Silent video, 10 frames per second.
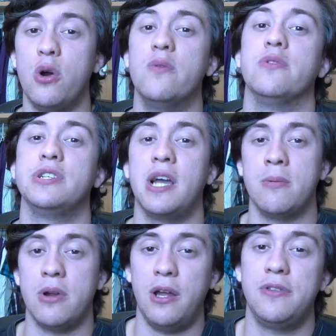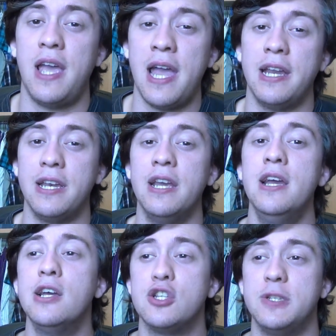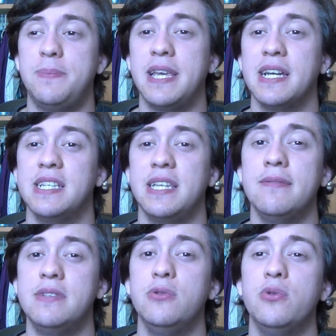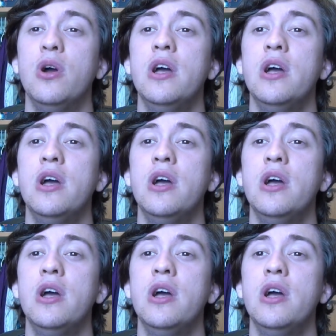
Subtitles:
over Cyber Eltanin, just because it gives you